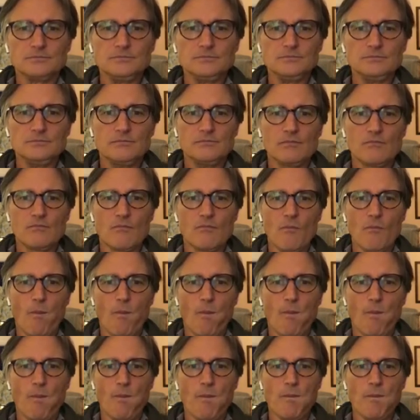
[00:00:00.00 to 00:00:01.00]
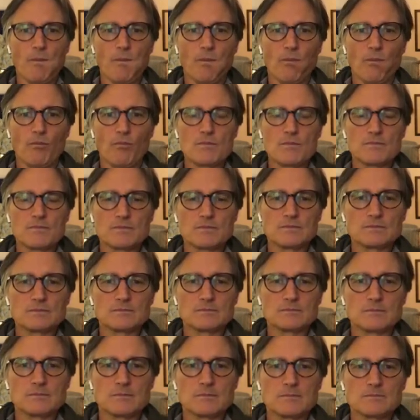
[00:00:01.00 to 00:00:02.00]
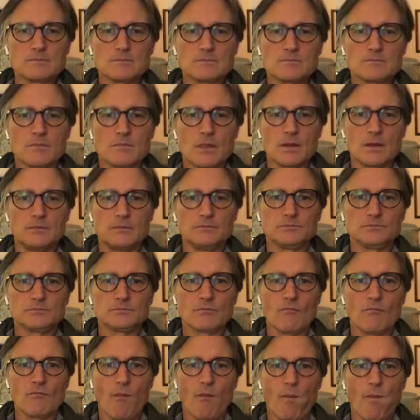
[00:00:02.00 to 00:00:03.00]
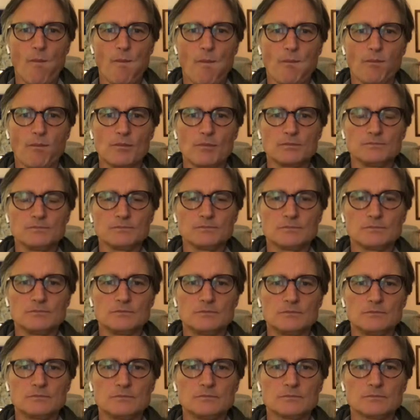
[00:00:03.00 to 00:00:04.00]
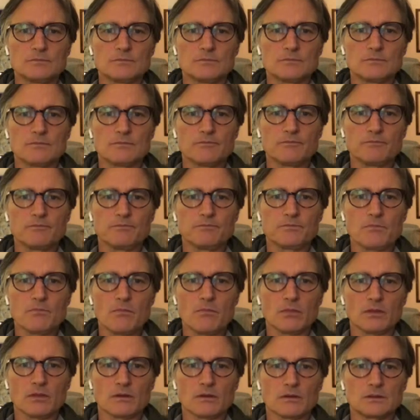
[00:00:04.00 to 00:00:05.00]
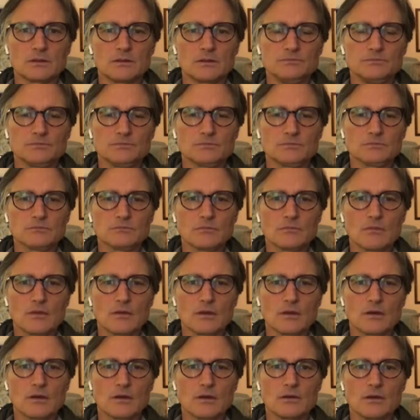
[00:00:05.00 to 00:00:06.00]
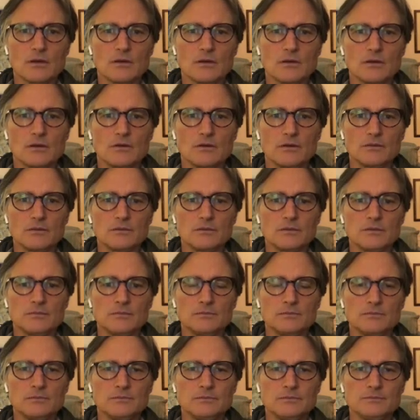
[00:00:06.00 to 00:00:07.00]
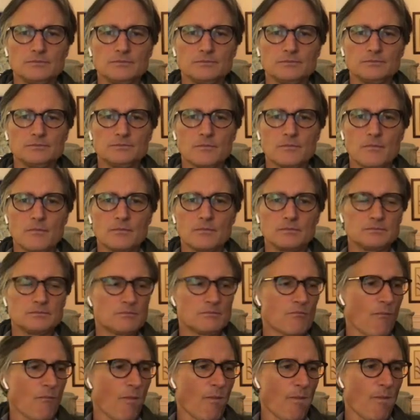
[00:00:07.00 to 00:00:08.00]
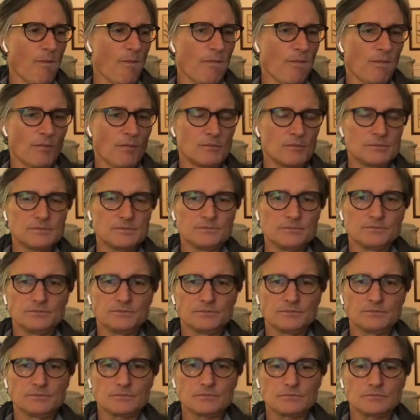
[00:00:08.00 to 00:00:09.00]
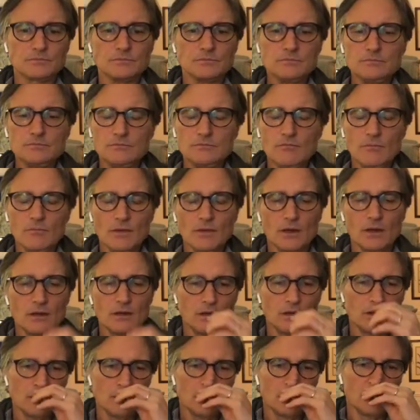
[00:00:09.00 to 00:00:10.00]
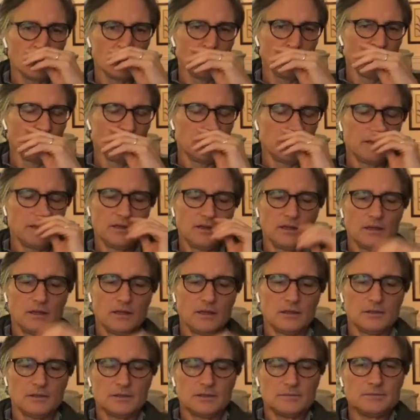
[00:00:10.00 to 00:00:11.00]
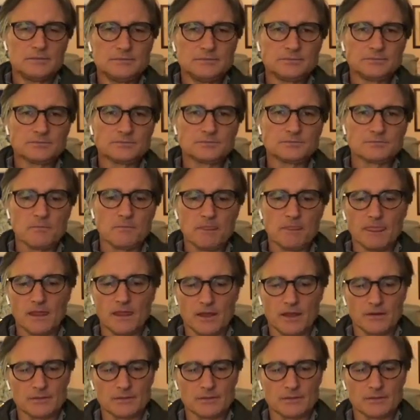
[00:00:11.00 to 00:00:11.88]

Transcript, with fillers: Yeah, yeah, and I, I hope it can actually scale to the point where it does that um, efficiently. So, VideoCoin is that a front end as well as a back end, or are you just doing the uh, the infrastructure behind everything?